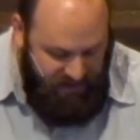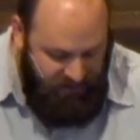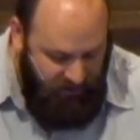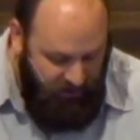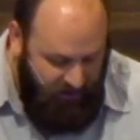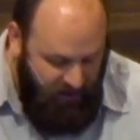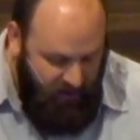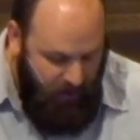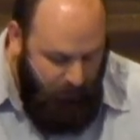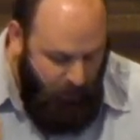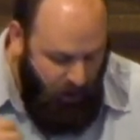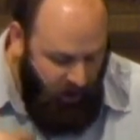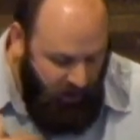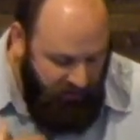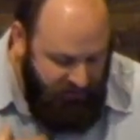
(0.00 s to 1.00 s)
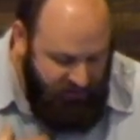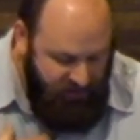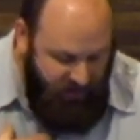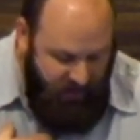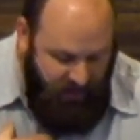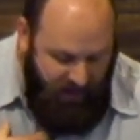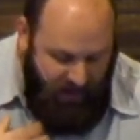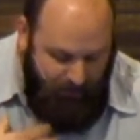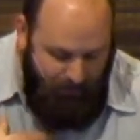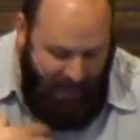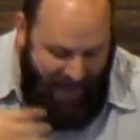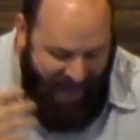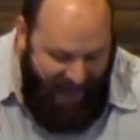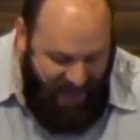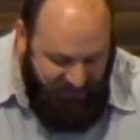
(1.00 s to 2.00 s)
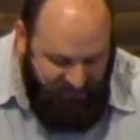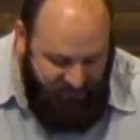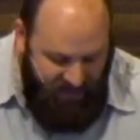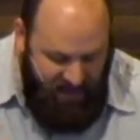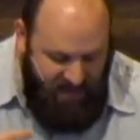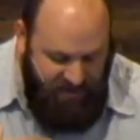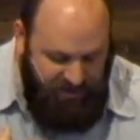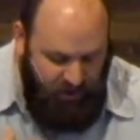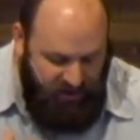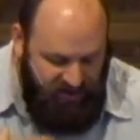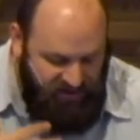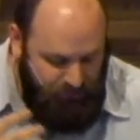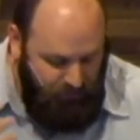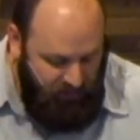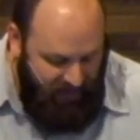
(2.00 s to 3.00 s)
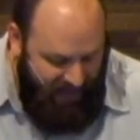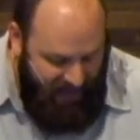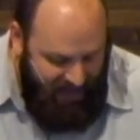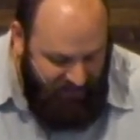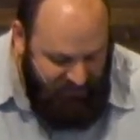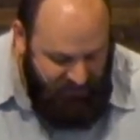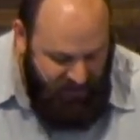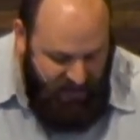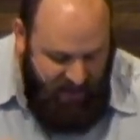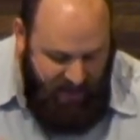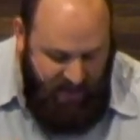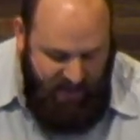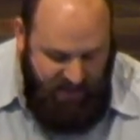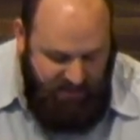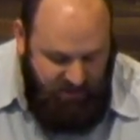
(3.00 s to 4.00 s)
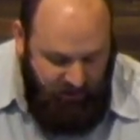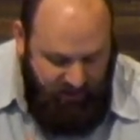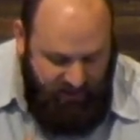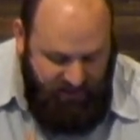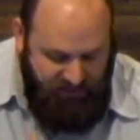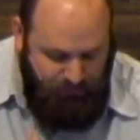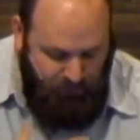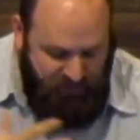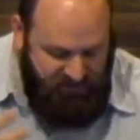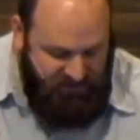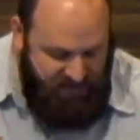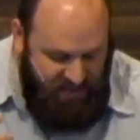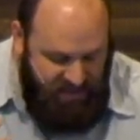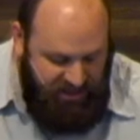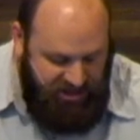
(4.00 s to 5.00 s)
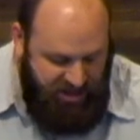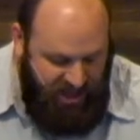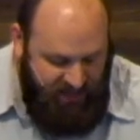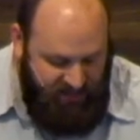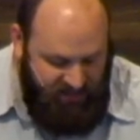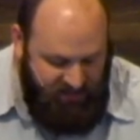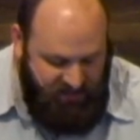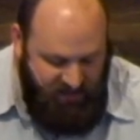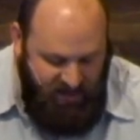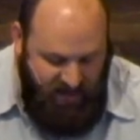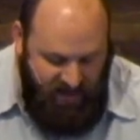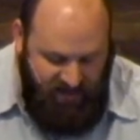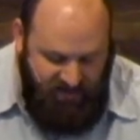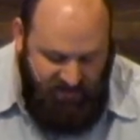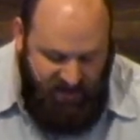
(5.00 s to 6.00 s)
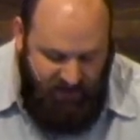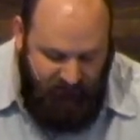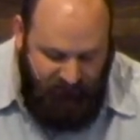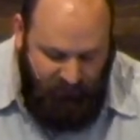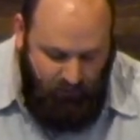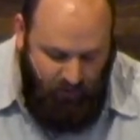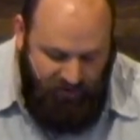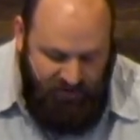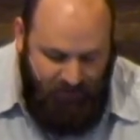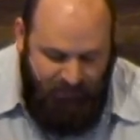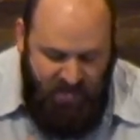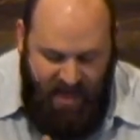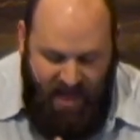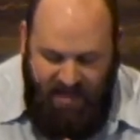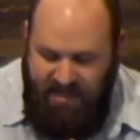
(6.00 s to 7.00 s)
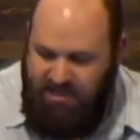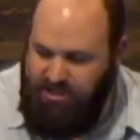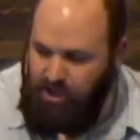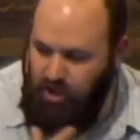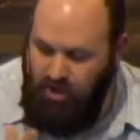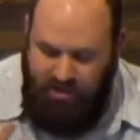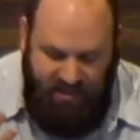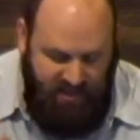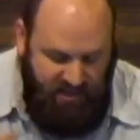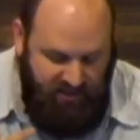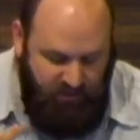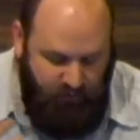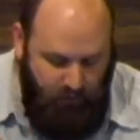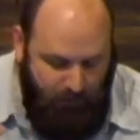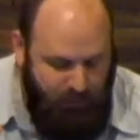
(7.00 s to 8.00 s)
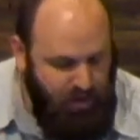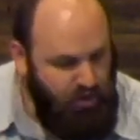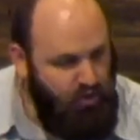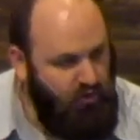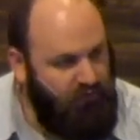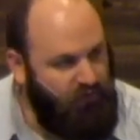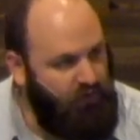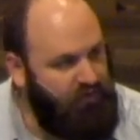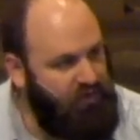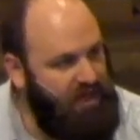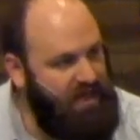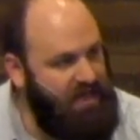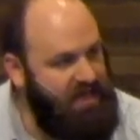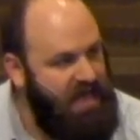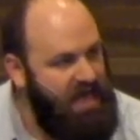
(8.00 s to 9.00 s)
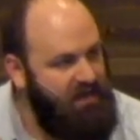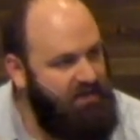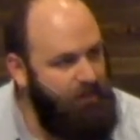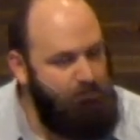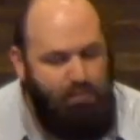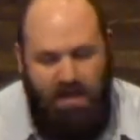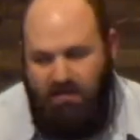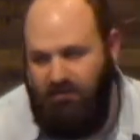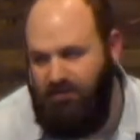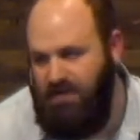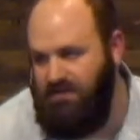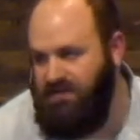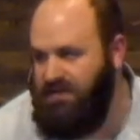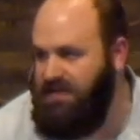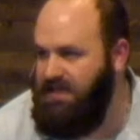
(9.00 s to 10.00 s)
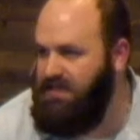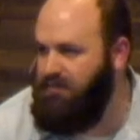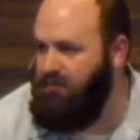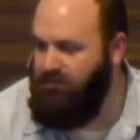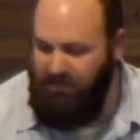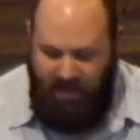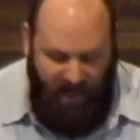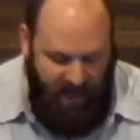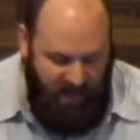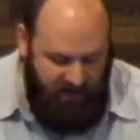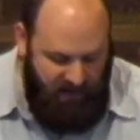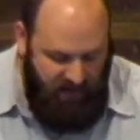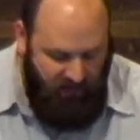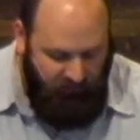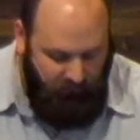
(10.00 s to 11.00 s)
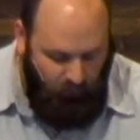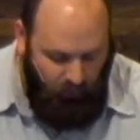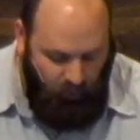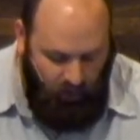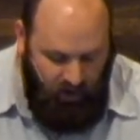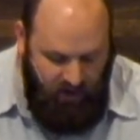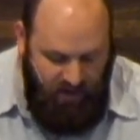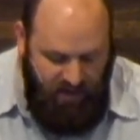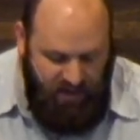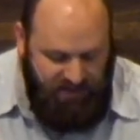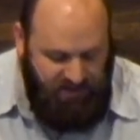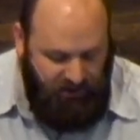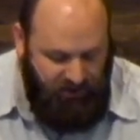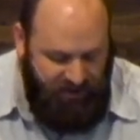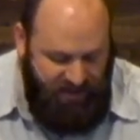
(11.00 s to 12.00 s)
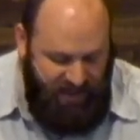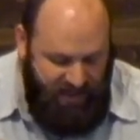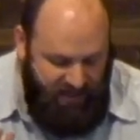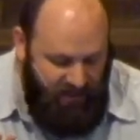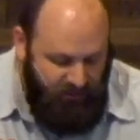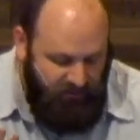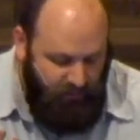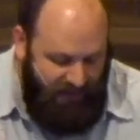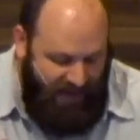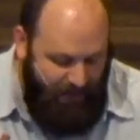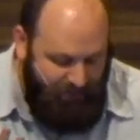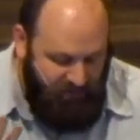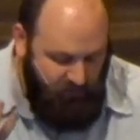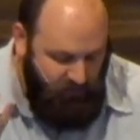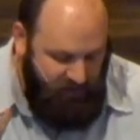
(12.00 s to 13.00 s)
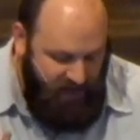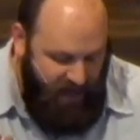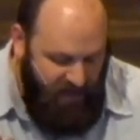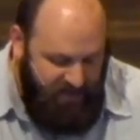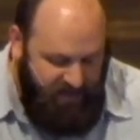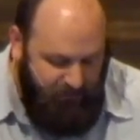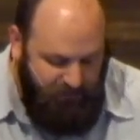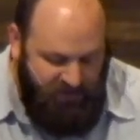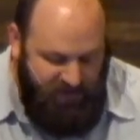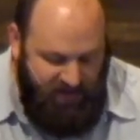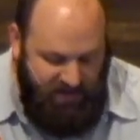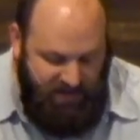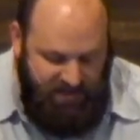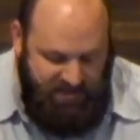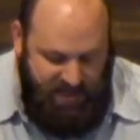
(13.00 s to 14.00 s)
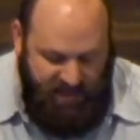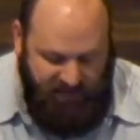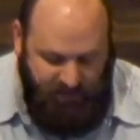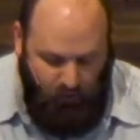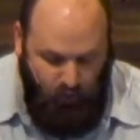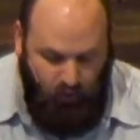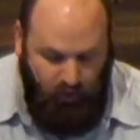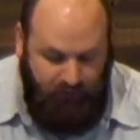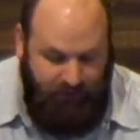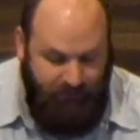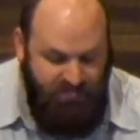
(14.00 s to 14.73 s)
took Paul's past, he took his plans, he took his prestige and his influence, and he turned it into a beautiful thing that benefited the kingdom of God for eternity. And here's what happens when God comes in and he takes a hold